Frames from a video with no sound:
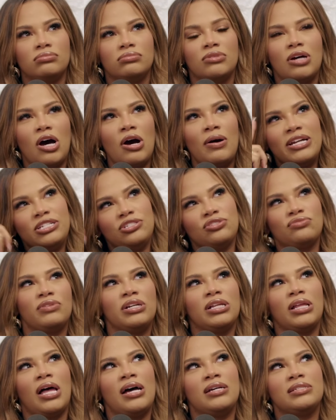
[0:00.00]
I just
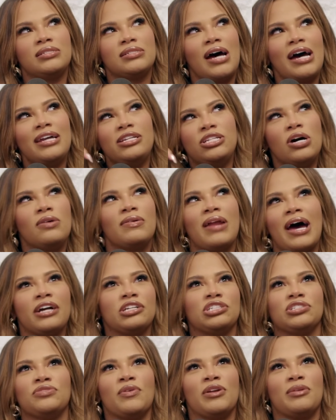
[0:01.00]
realized I don't
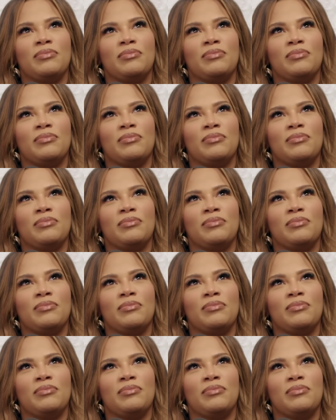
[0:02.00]
actually want